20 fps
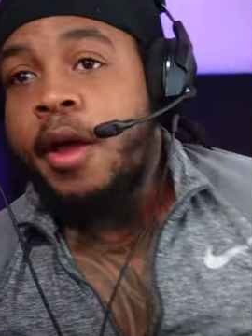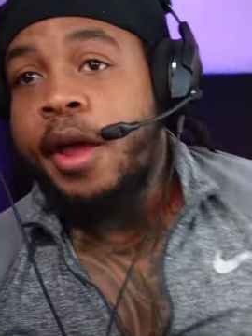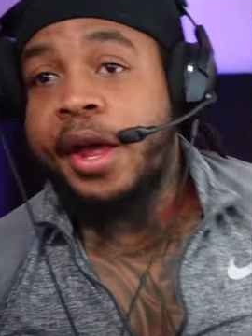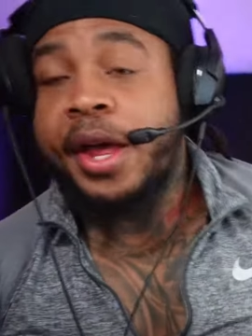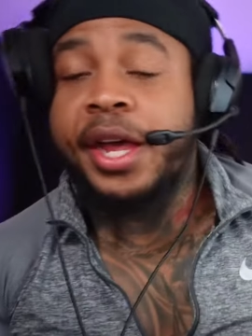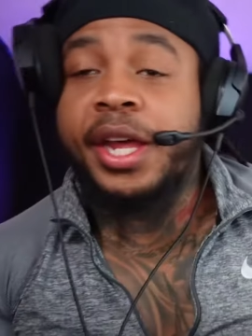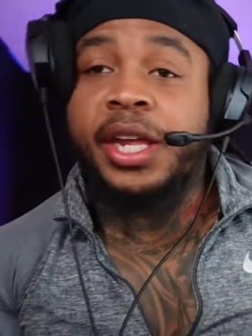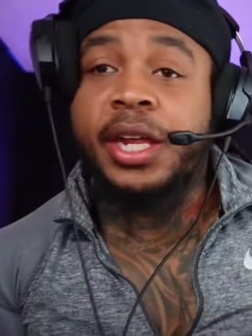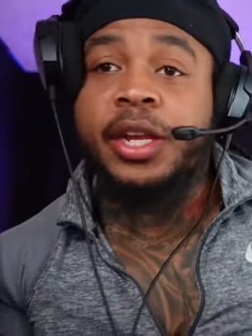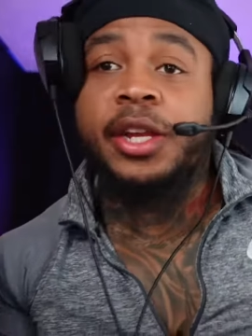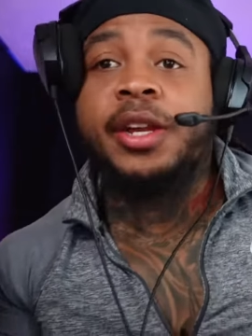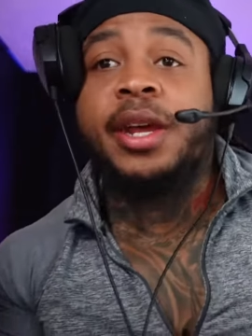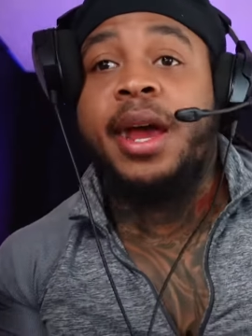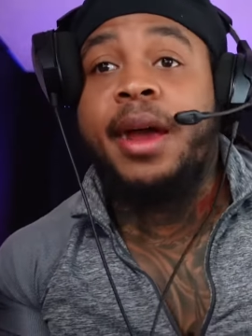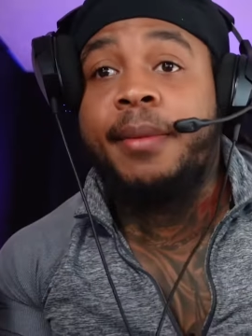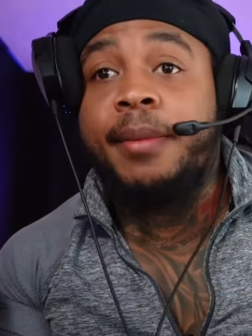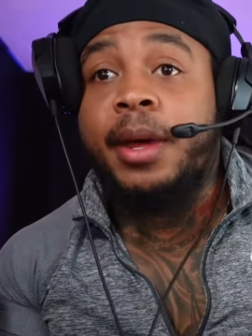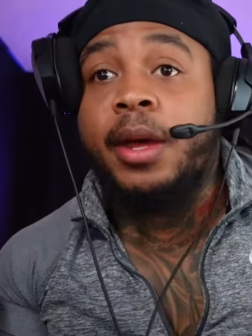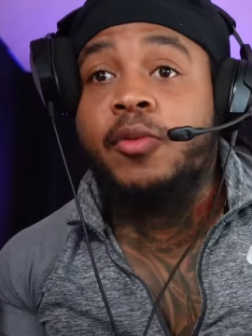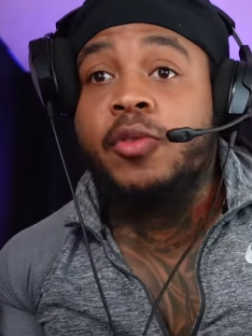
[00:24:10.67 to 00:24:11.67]
Hey,
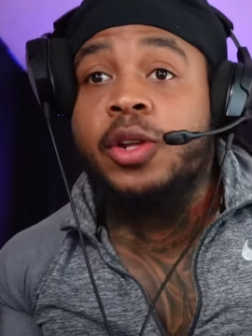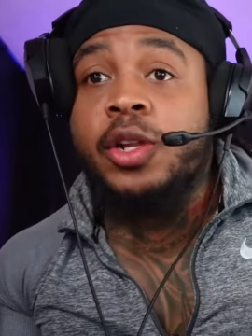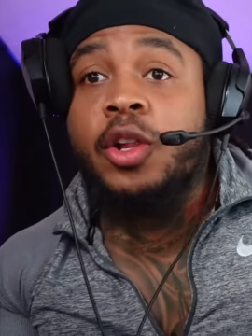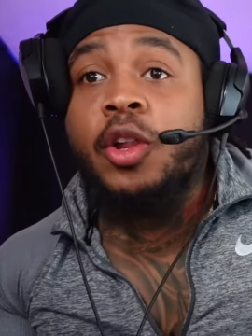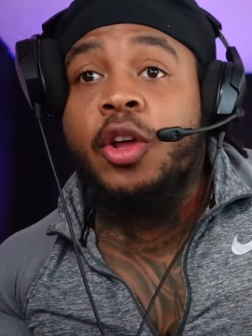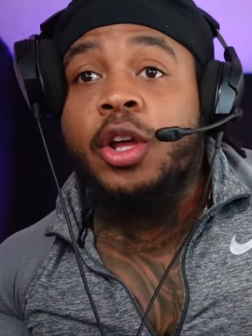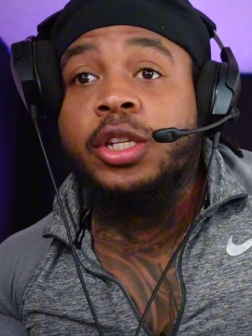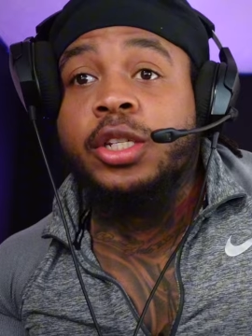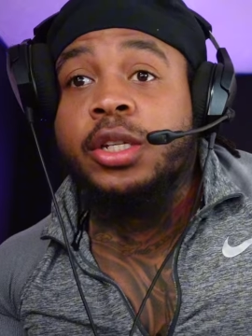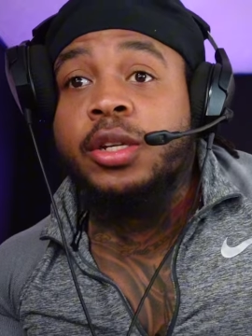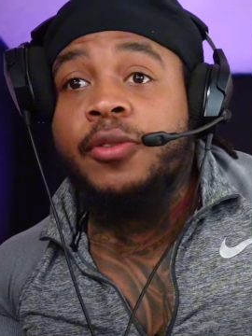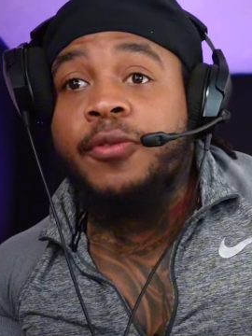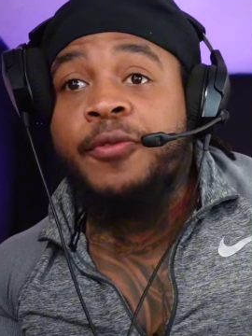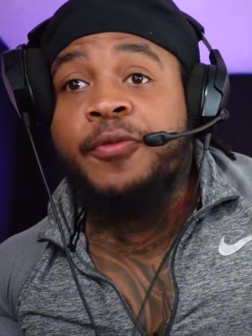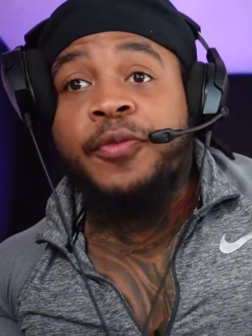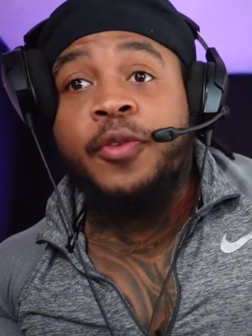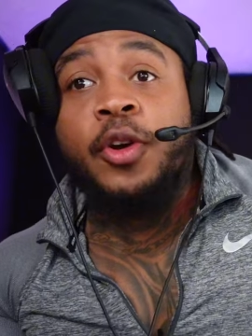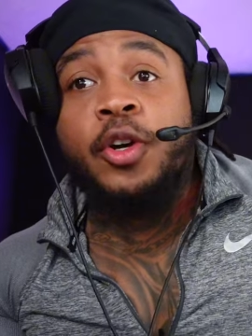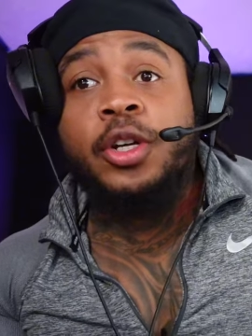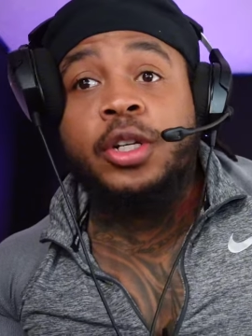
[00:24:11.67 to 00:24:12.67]
chat, man. We lost the
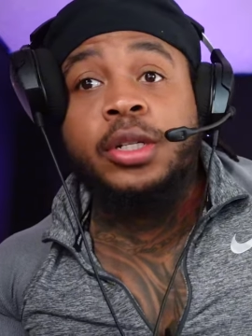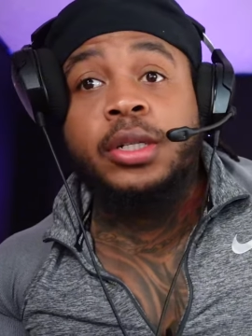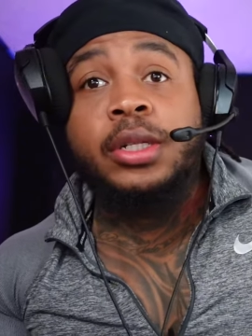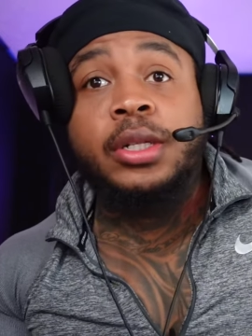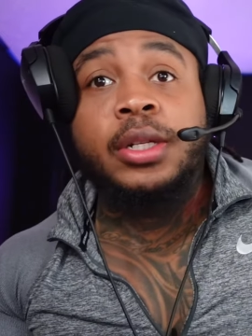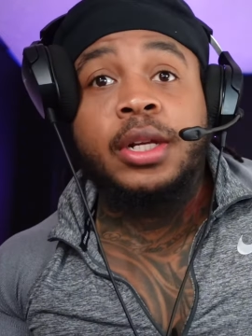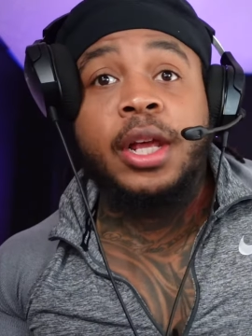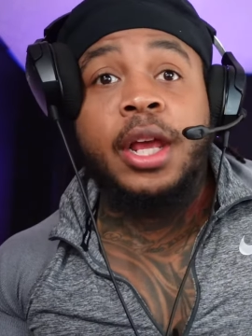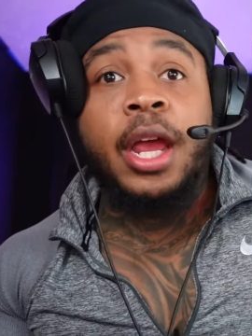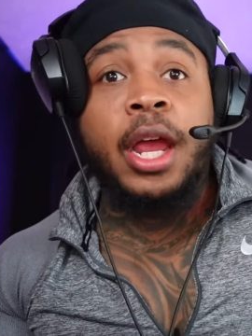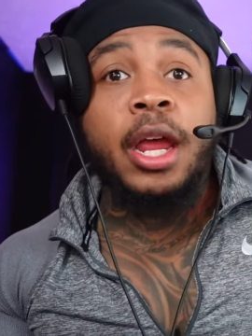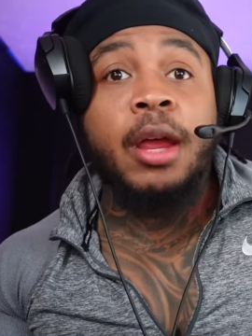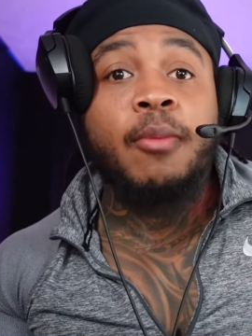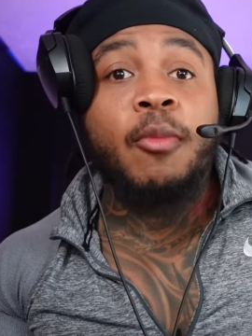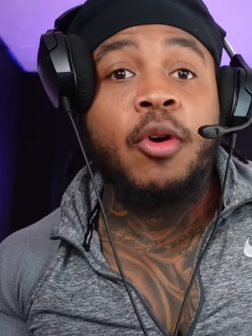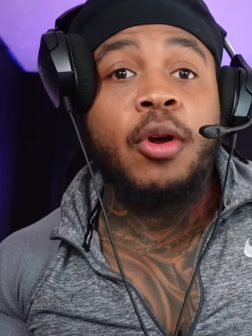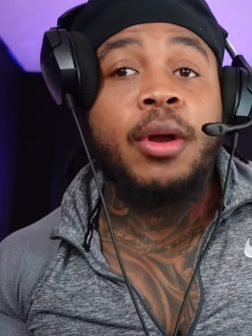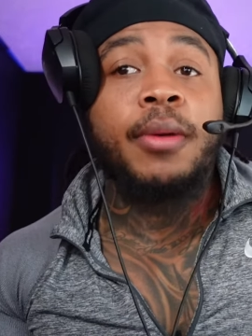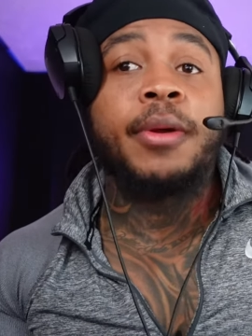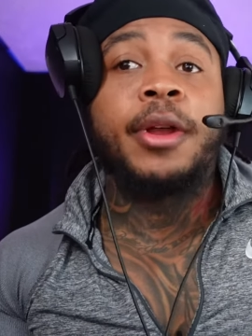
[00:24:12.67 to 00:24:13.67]
first game
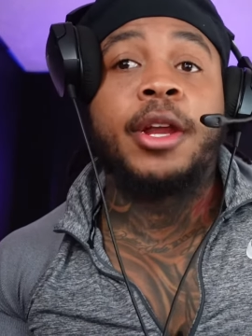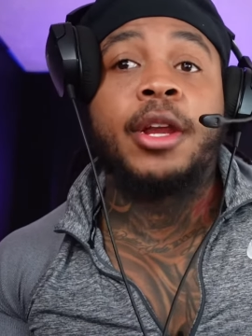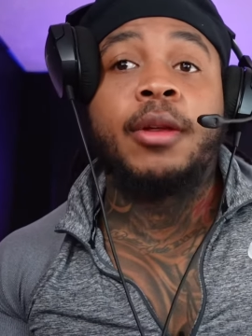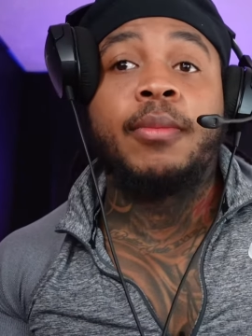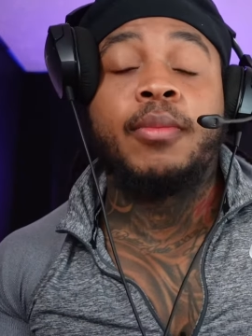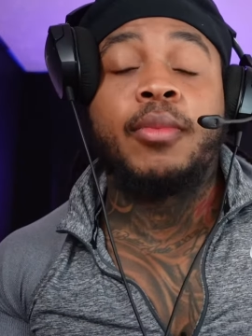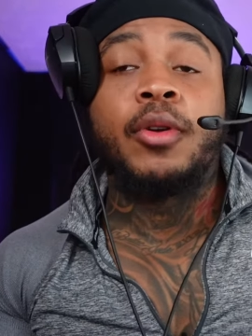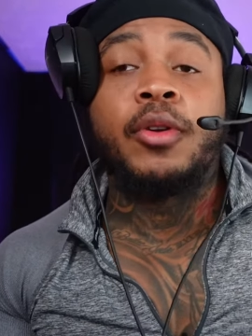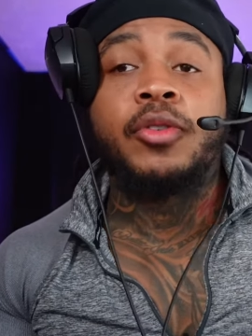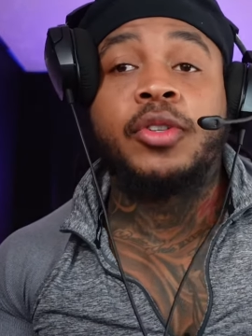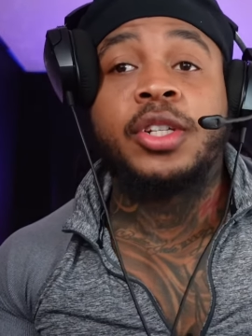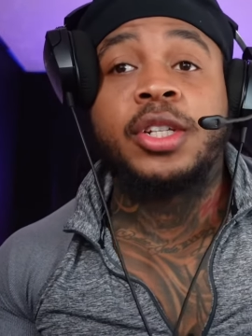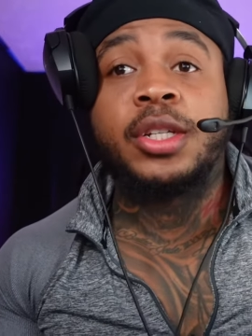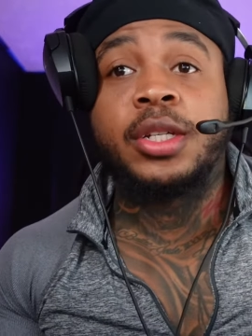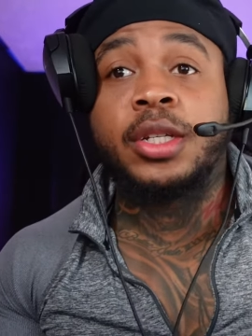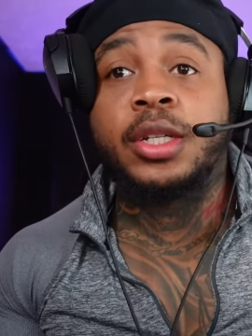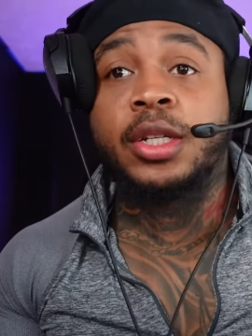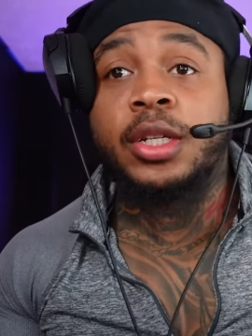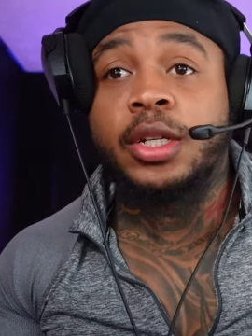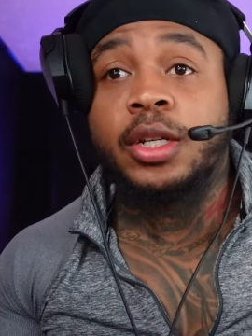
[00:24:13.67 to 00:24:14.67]
already, bro. This
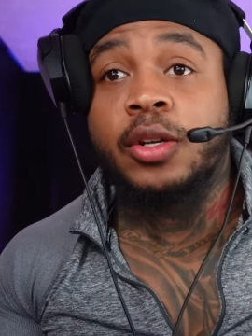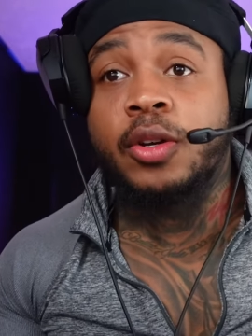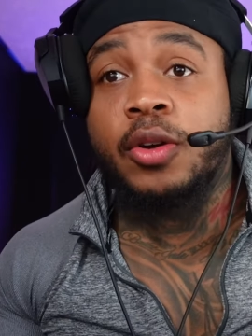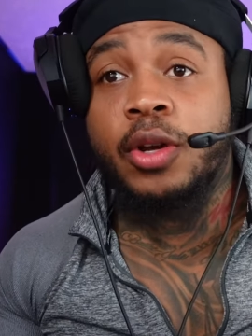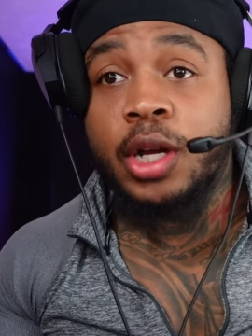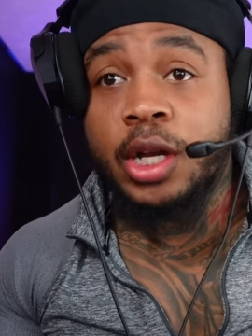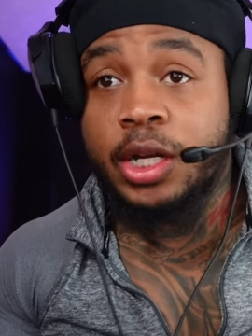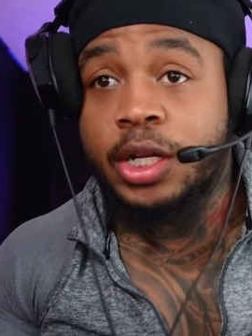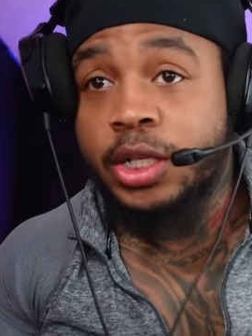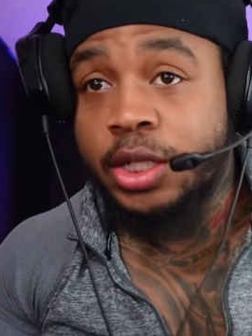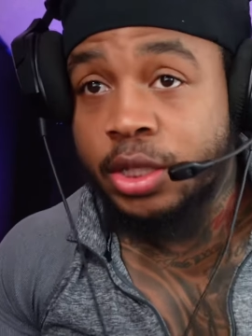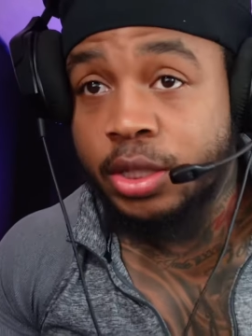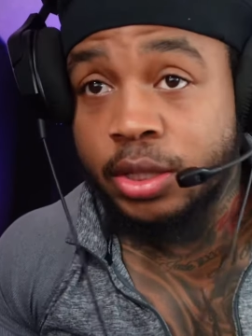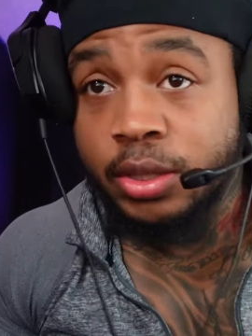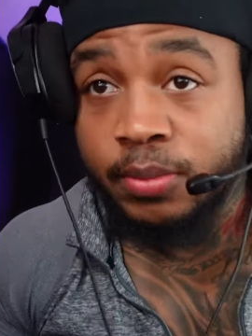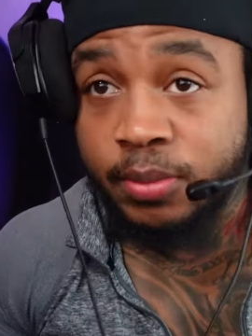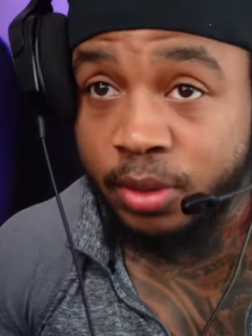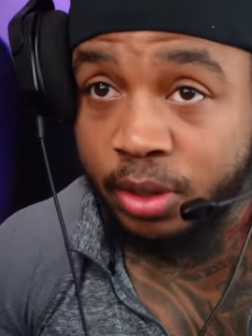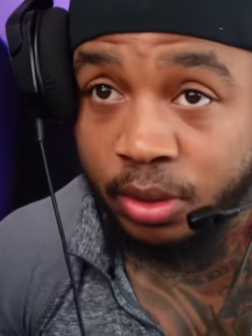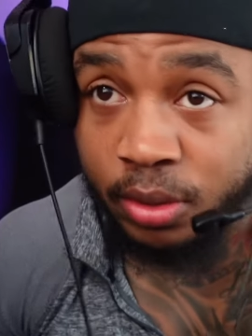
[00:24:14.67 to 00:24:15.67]
shit crazy,
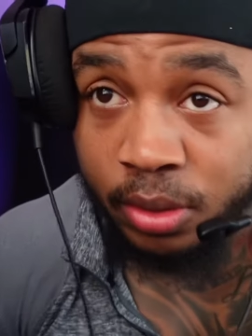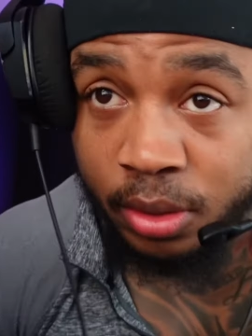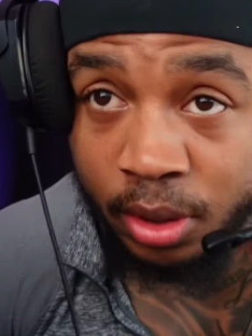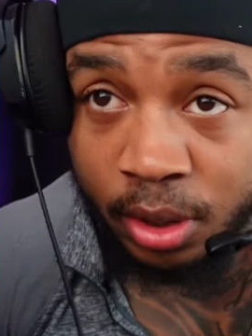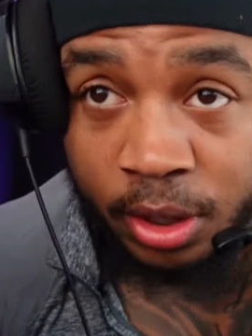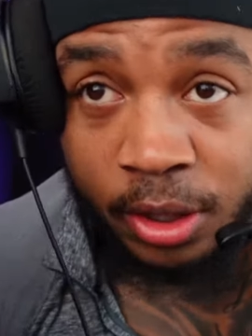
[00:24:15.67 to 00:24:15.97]
bro.